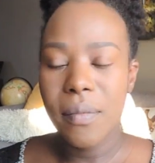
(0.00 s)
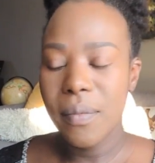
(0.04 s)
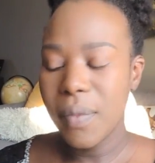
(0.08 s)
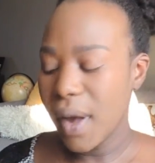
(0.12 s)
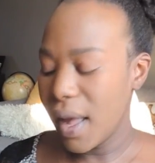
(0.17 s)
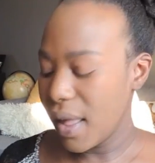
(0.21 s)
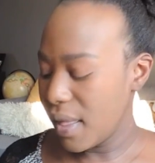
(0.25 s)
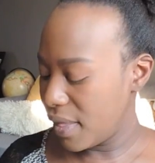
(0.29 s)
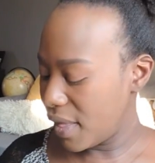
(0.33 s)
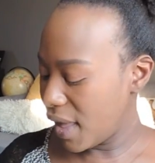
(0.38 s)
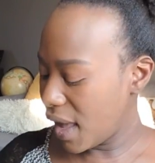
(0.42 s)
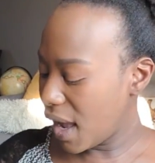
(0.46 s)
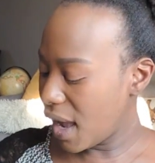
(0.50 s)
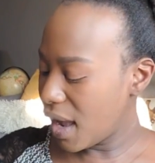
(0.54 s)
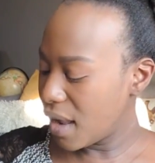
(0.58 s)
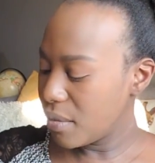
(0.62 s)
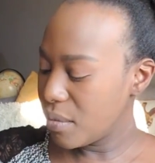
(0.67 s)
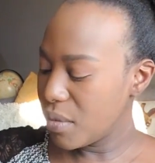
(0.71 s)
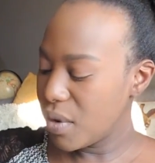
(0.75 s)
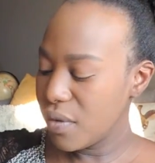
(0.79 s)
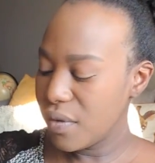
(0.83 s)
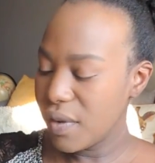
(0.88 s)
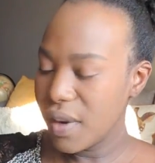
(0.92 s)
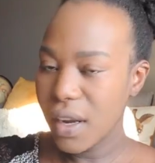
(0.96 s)
But
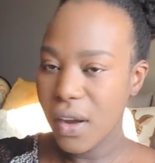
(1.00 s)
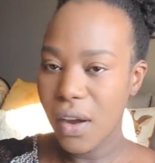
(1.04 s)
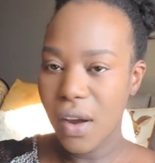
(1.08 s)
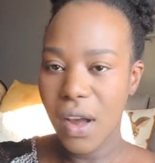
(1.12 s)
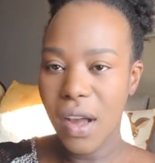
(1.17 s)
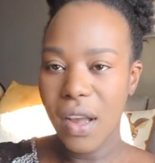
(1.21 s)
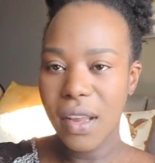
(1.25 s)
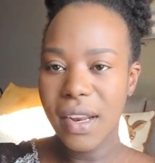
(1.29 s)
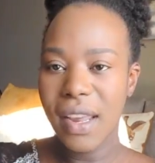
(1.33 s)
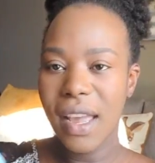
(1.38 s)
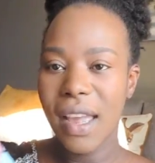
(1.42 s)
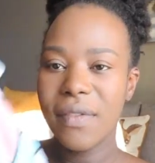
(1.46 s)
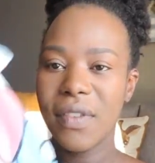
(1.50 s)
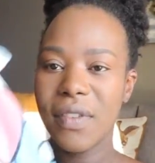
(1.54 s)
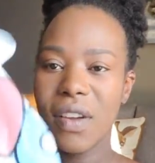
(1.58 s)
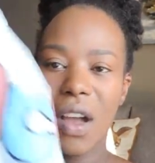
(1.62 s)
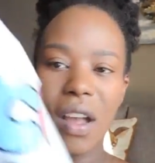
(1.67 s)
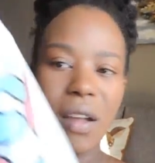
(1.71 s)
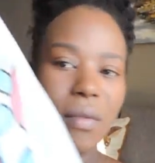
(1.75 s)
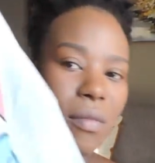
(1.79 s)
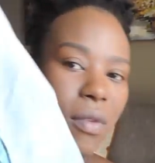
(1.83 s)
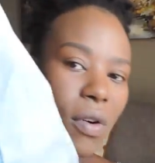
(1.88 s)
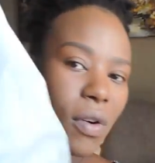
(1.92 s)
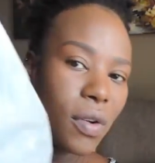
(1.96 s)
then moving on, I've
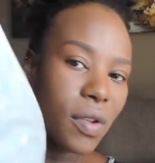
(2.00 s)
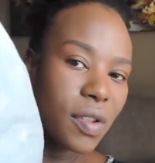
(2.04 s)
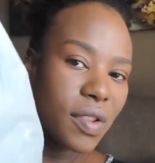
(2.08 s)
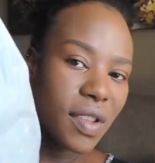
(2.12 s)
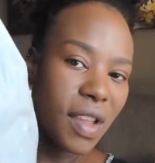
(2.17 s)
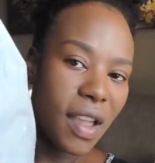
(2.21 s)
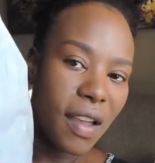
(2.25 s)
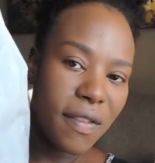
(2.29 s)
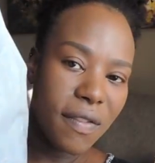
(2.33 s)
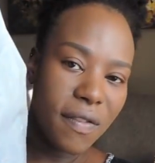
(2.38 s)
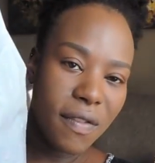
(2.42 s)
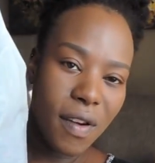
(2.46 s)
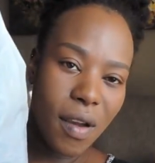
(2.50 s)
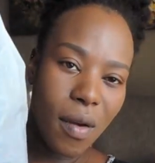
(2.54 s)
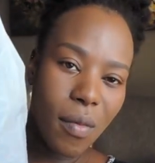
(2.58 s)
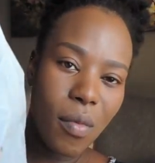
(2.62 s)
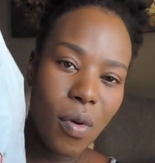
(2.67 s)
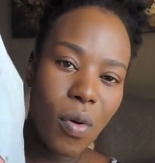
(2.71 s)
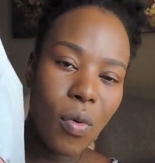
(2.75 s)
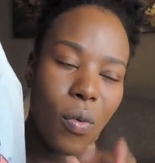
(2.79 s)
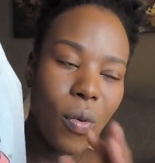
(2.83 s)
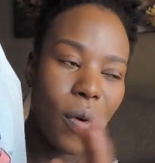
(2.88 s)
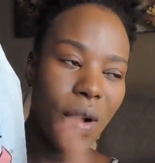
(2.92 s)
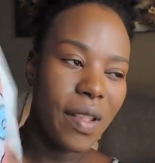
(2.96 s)
got more stuff
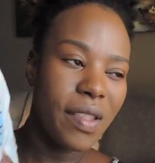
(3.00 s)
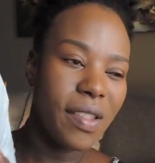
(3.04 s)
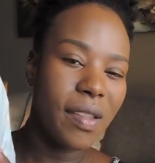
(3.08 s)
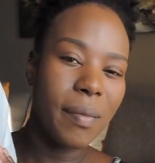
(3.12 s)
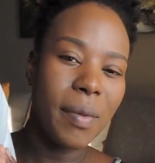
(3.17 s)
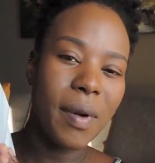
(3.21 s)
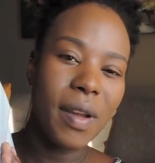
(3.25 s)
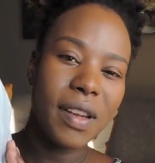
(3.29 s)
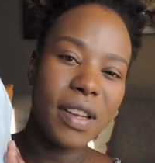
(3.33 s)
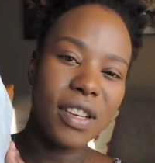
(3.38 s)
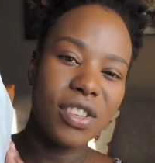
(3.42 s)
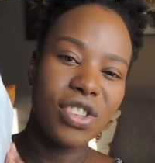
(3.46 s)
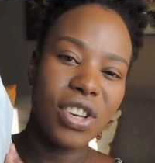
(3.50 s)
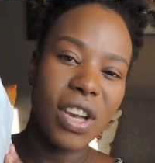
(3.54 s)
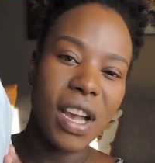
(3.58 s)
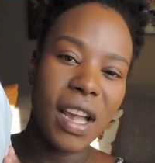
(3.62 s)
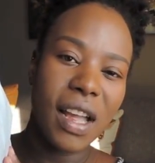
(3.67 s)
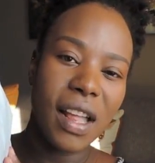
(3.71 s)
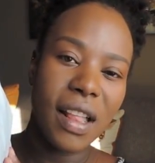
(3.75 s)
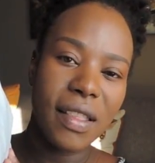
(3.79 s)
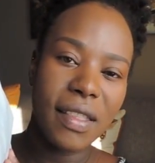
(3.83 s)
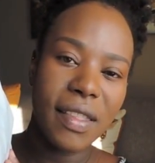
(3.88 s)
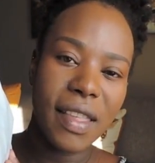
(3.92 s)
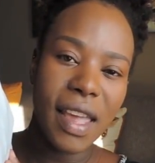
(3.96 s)
from Once Upon a
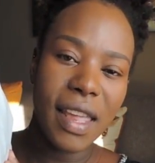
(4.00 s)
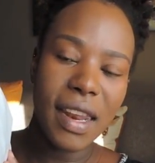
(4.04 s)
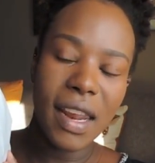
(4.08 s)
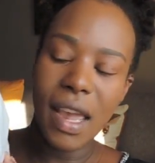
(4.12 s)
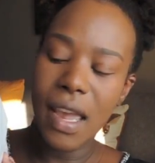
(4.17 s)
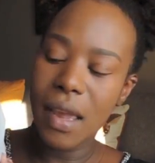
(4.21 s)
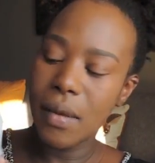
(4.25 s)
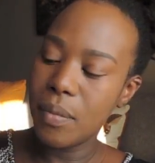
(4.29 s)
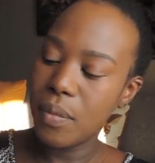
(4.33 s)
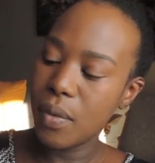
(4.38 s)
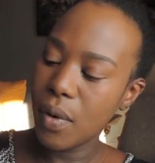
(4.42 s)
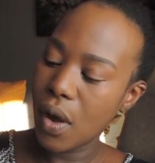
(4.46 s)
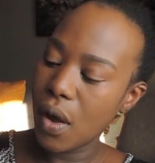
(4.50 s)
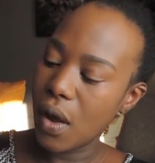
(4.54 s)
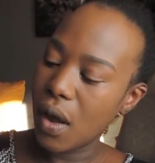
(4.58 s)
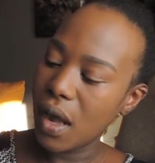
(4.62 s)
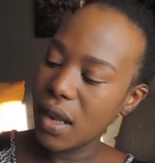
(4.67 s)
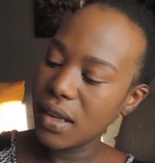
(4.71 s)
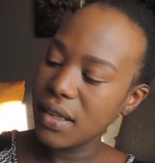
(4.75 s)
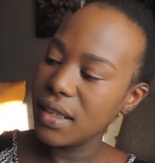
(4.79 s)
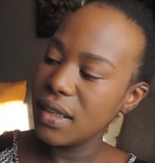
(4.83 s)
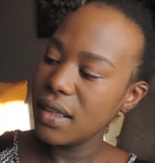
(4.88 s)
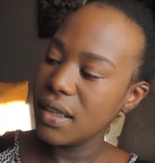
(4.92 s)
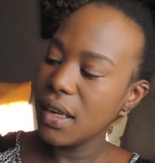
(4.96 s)
Child that I
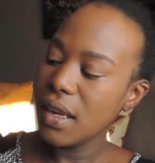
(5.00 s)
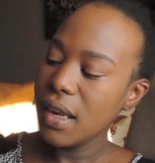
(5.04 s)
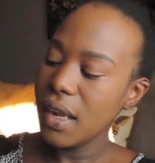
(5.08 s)
bought.